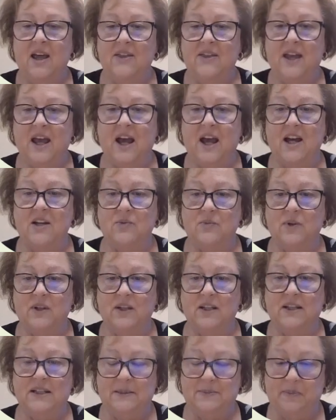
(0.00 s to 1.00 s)
that
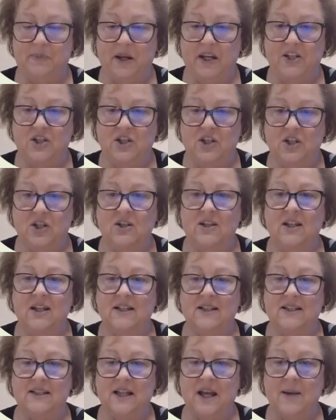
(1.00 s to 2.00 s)
really speak to the
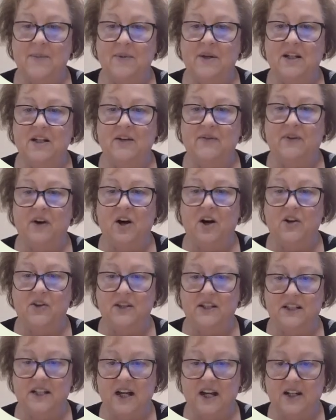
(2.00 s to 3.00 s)
assignment of all
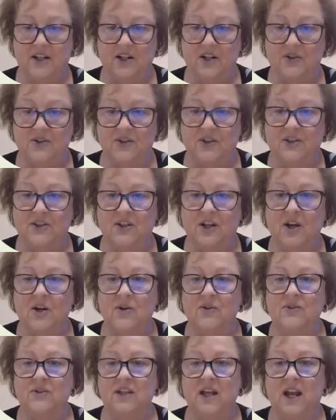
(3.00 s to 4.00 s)
the diagnosis
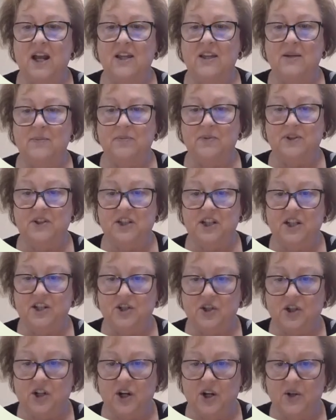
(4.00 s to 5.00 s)
codes and the
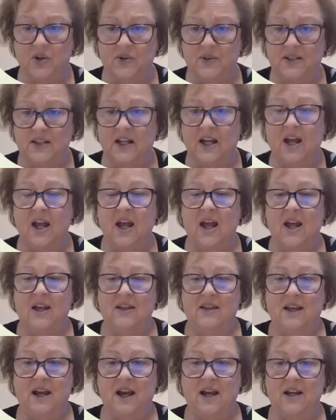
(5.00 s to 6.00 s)
procedure codes
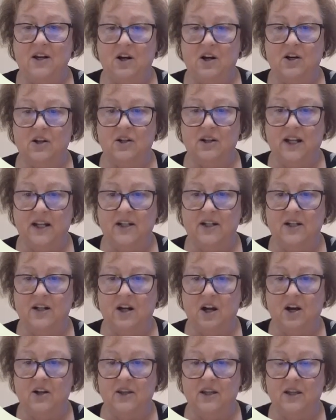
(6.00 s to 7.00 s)
that are needed
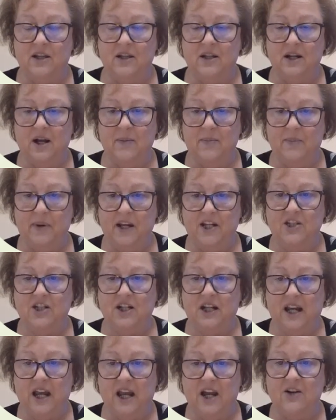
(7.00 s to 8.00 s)
on a
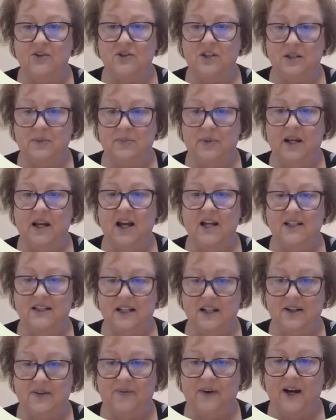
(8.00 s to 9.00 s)
patient count to be
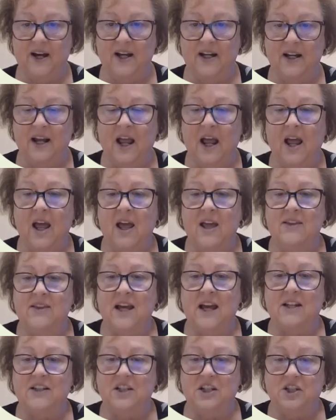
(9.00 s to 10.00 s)
identified
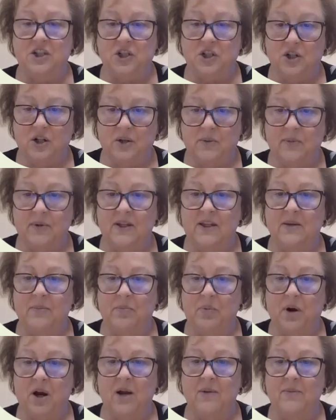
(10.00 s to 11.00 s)
that determine the
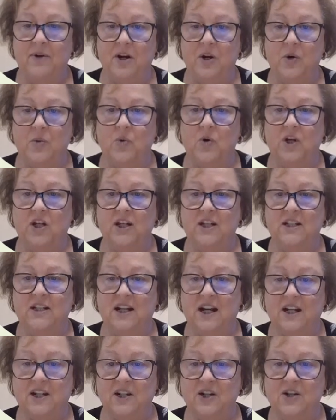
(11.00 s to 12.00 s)
primary working
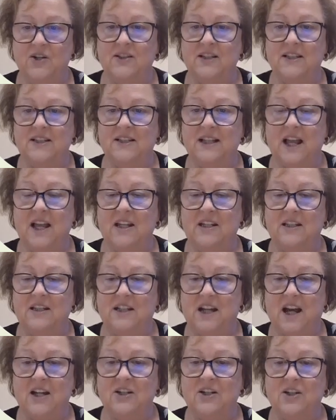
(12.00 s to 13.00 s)
diagnosis and
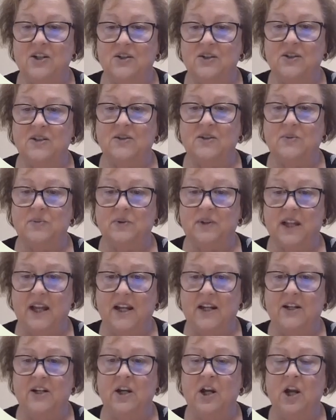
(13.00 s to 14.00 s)
diagnosis related